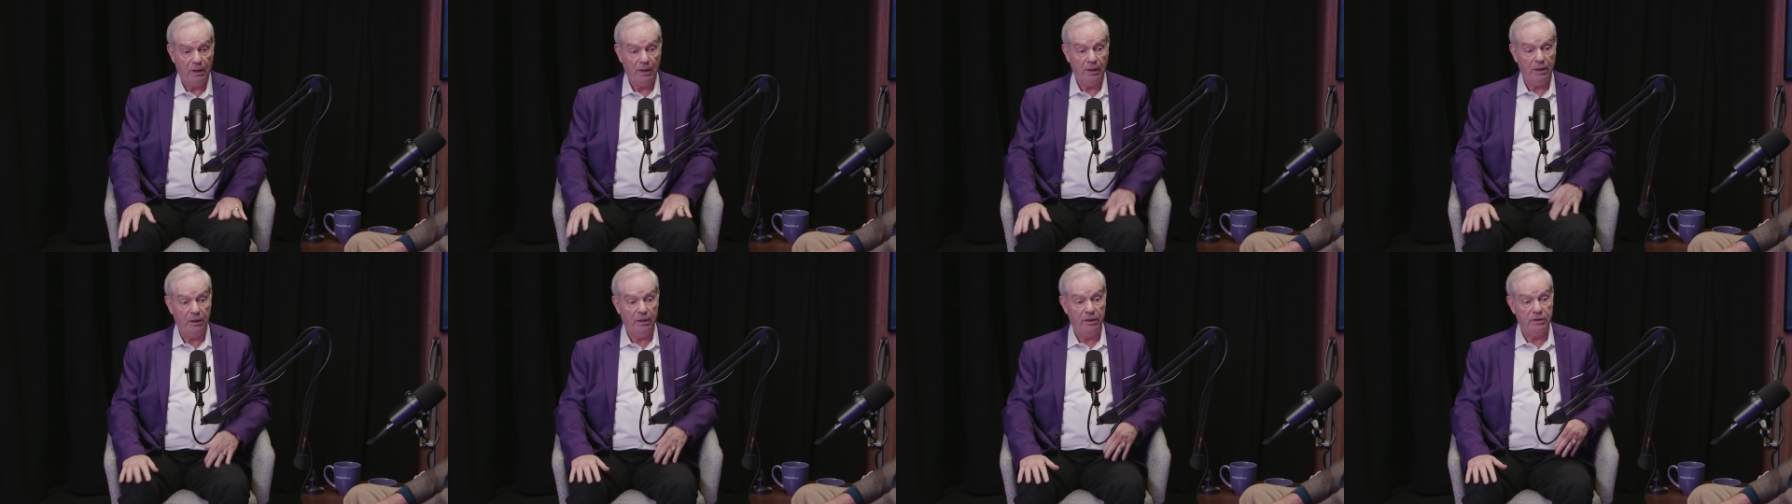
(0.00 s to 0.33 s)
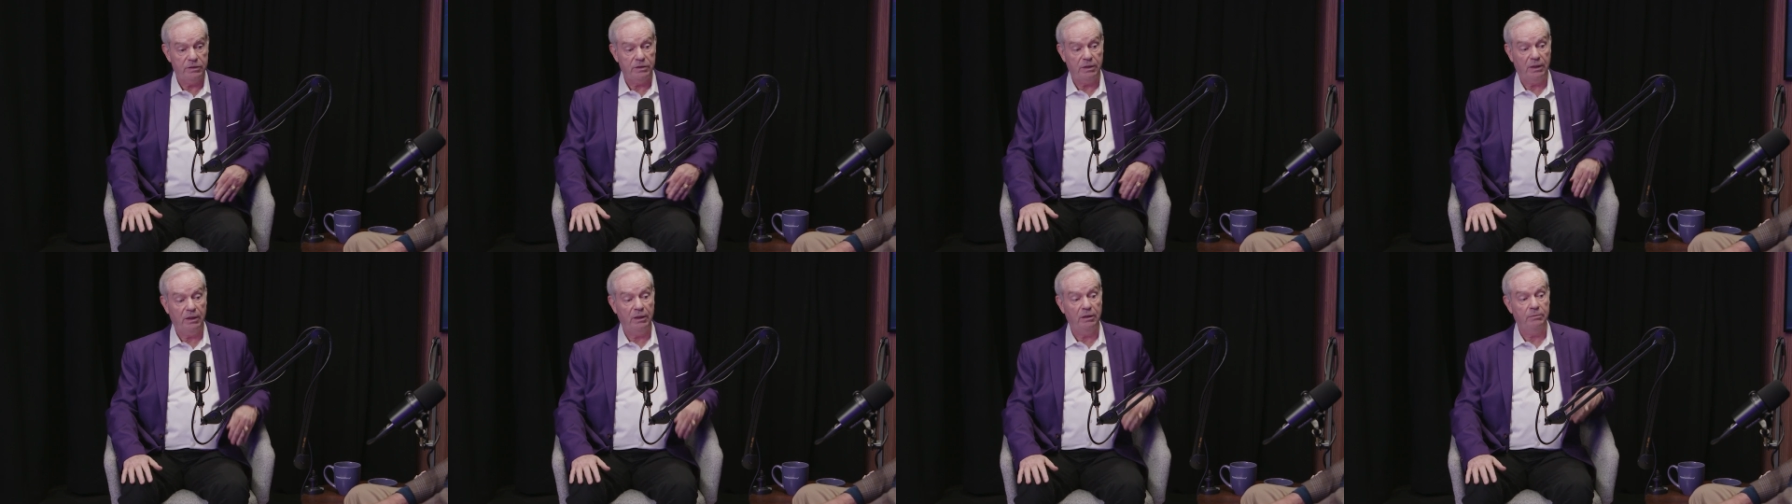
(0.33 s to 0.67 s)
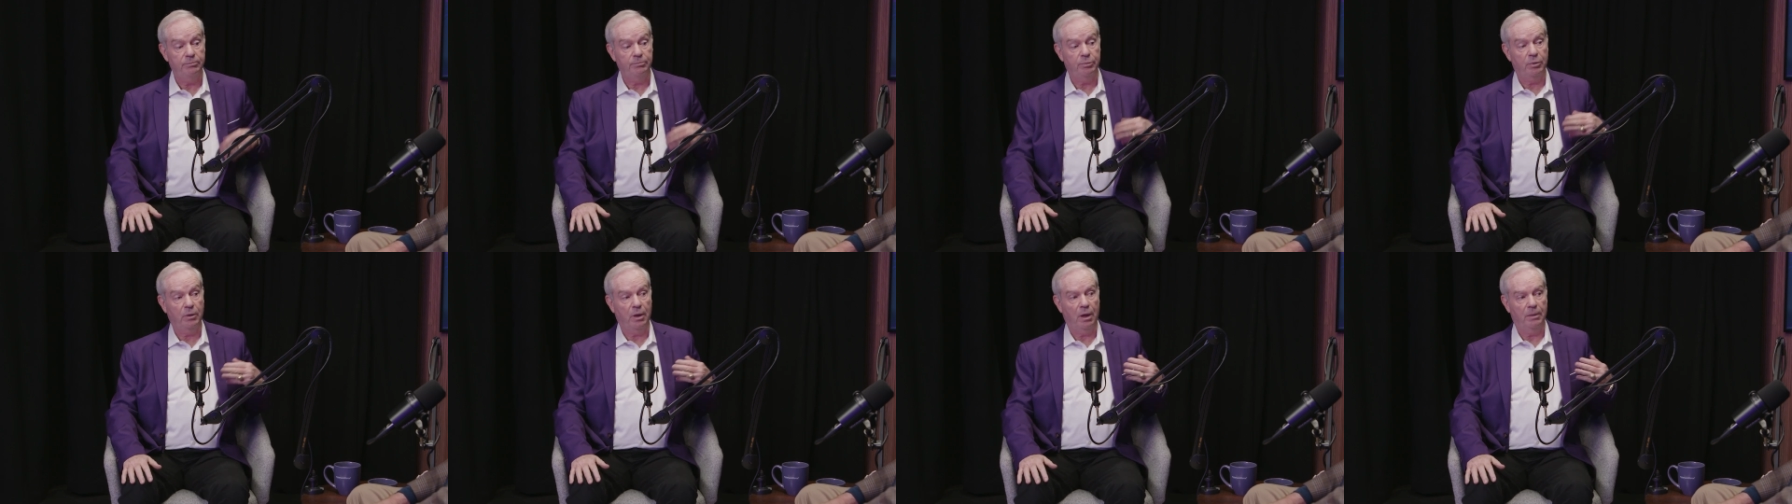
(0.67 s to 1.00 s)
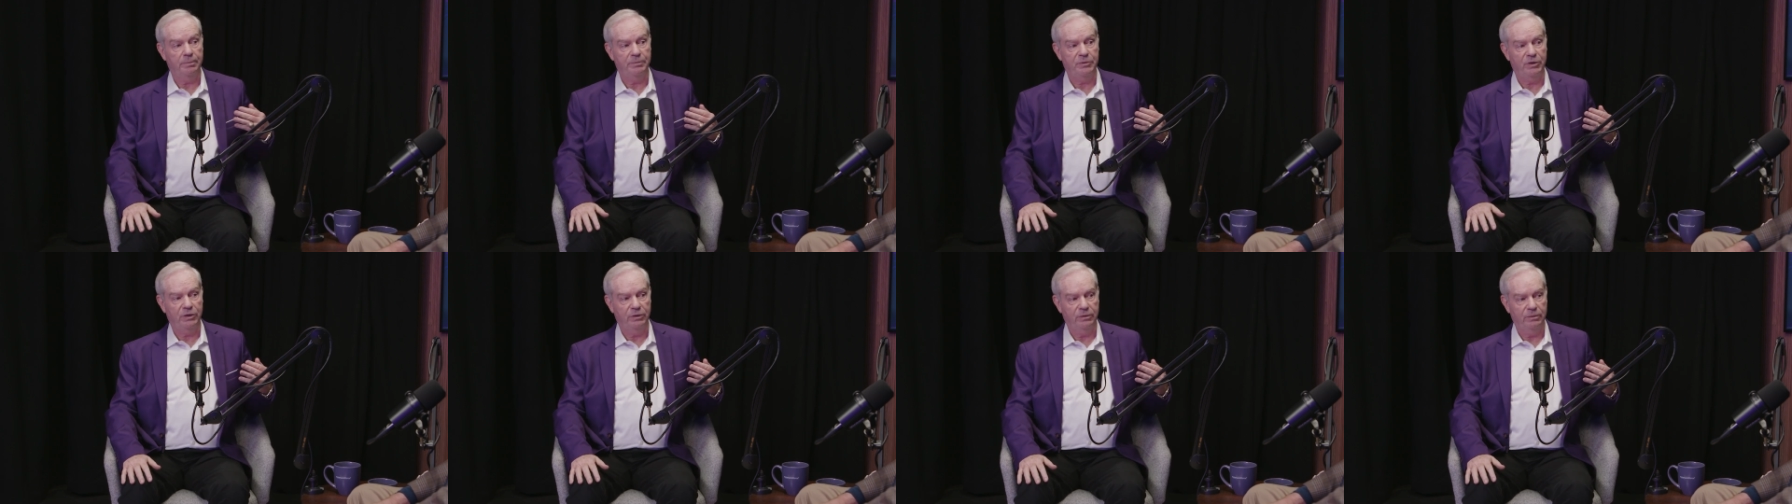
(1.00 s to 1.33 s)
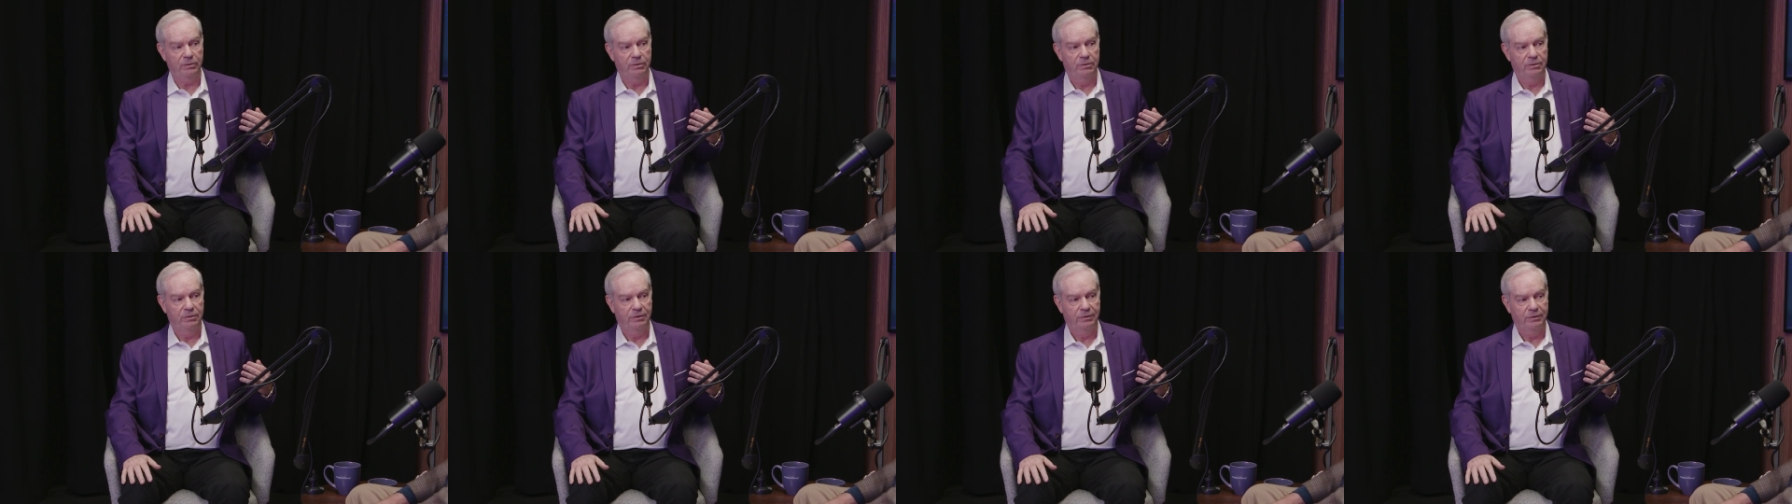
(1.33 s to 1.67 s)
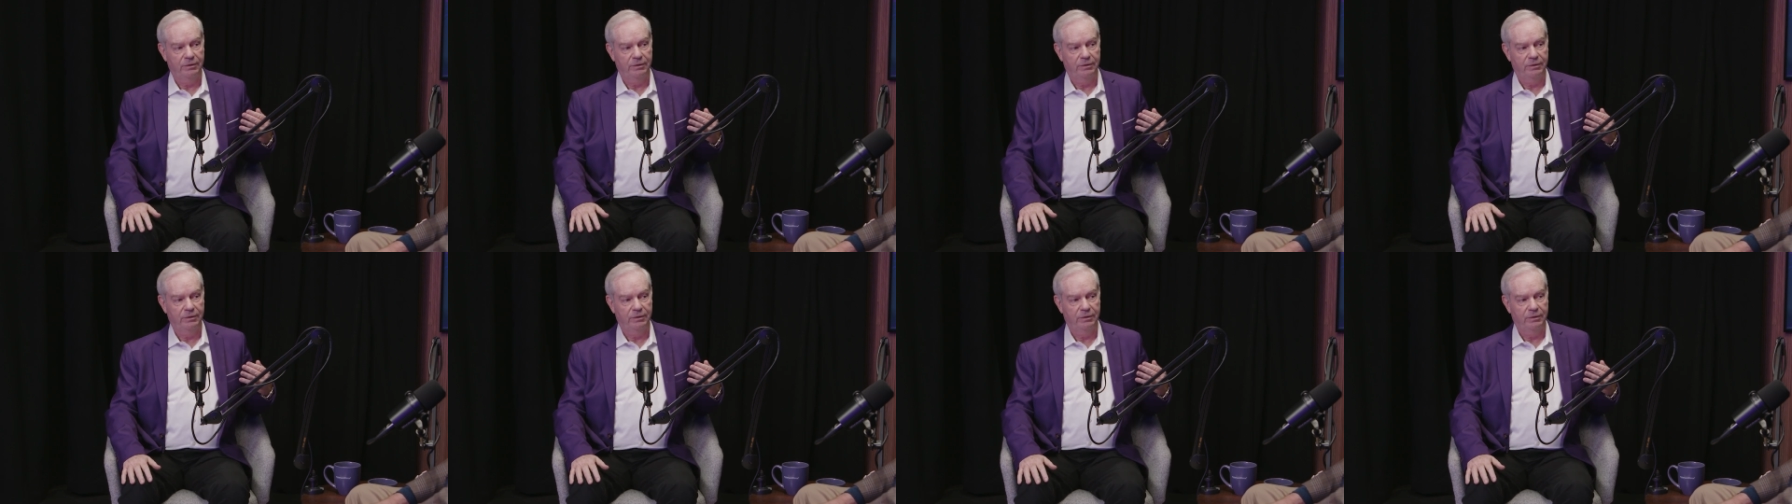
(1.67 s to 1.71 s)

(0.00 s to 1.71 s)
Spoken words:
and it's impromptu.